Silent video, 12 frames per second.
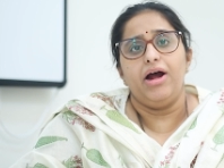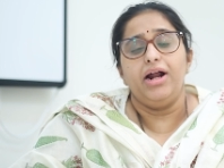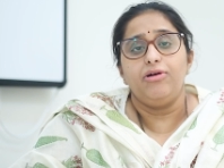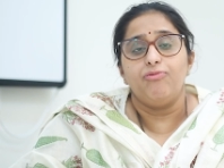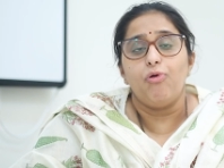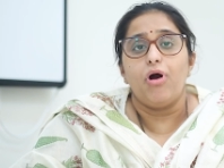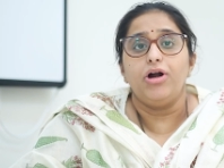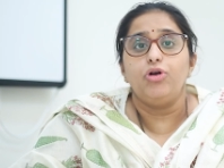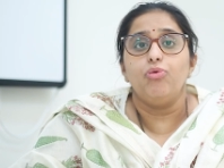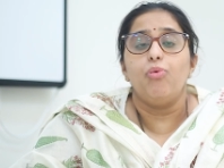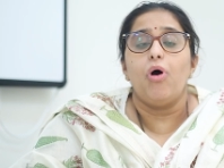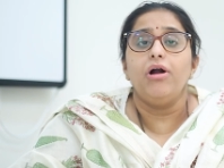
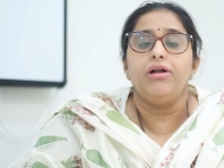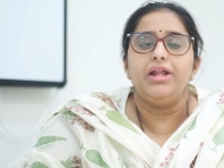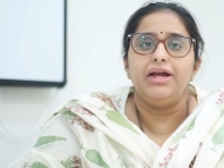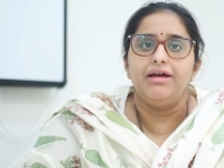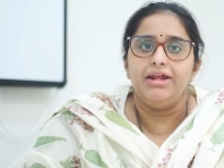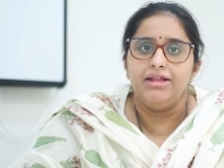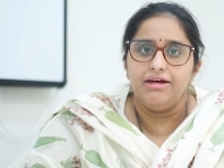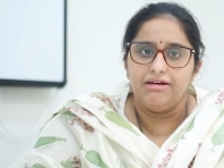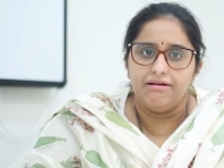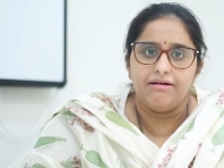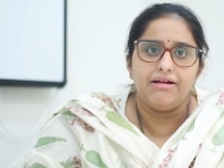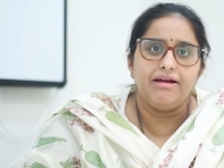to what degree the
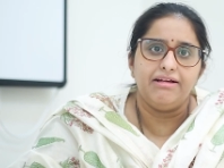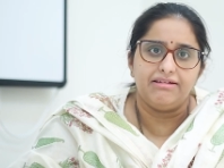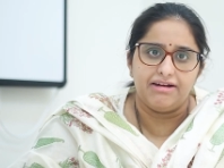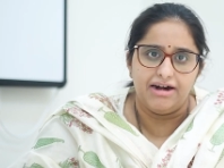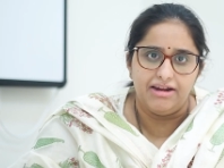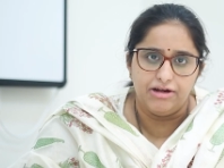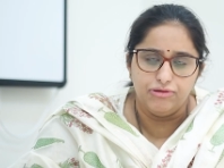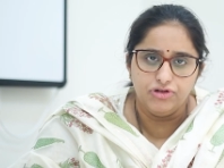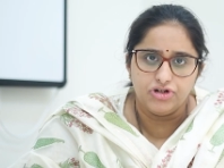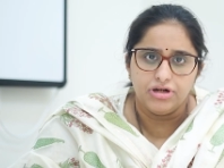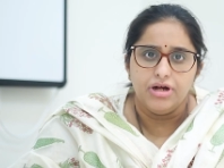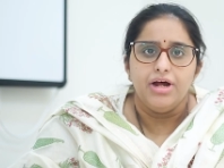hearing is
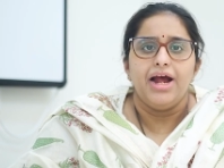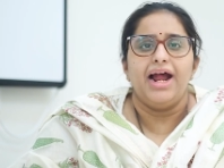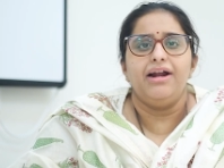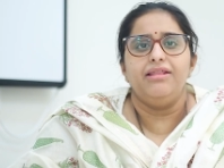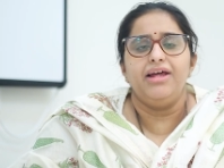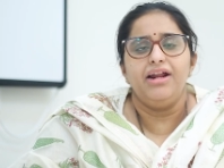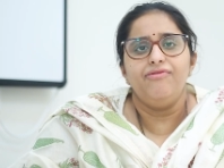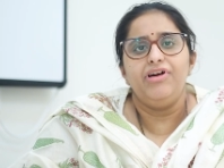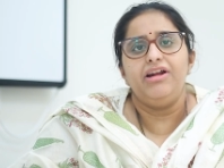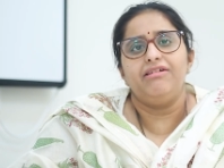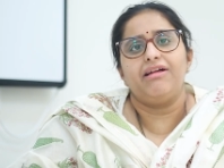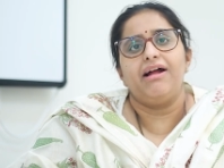reduced, and then
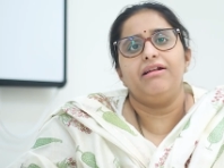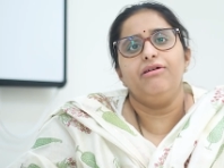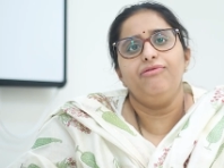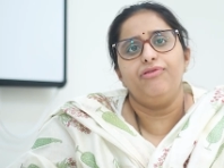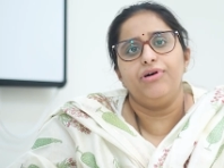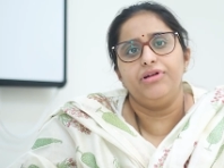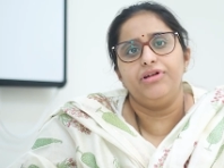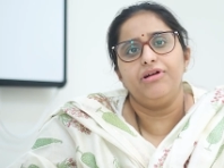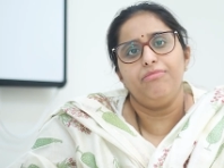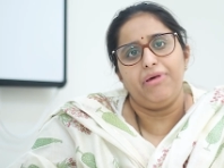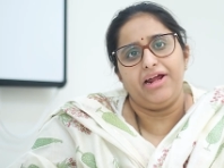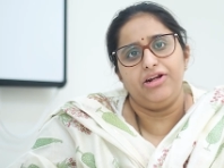we decide the
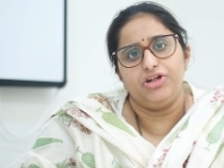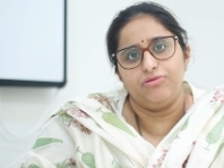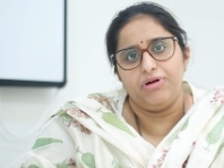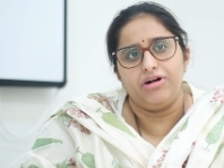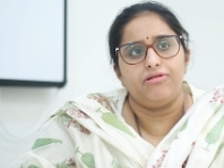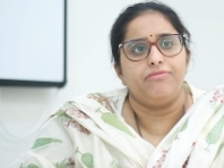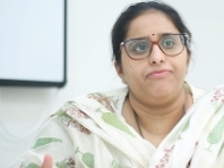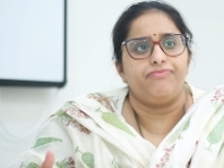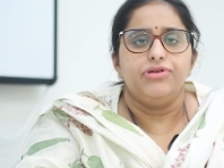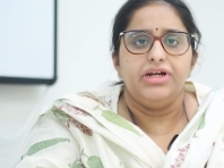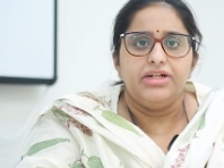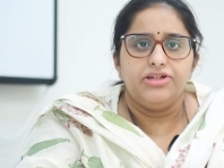further management.
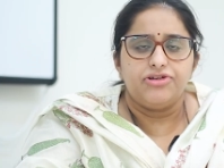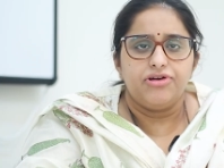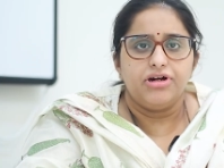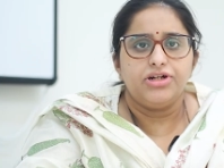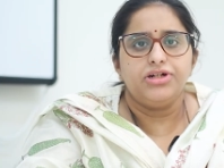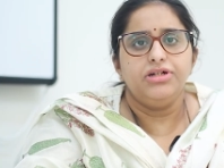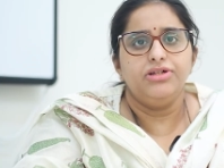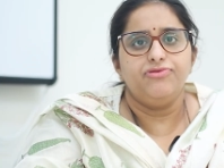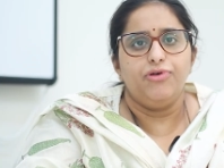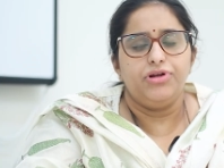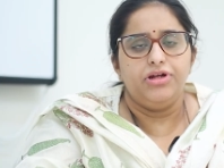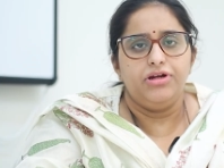So the instructions
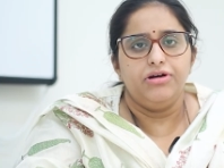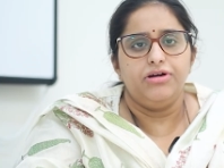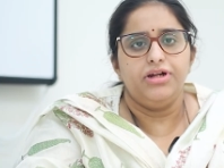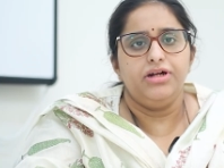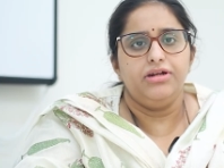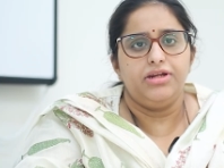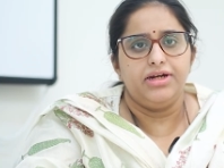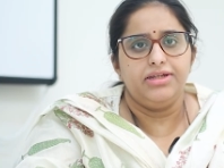for hearing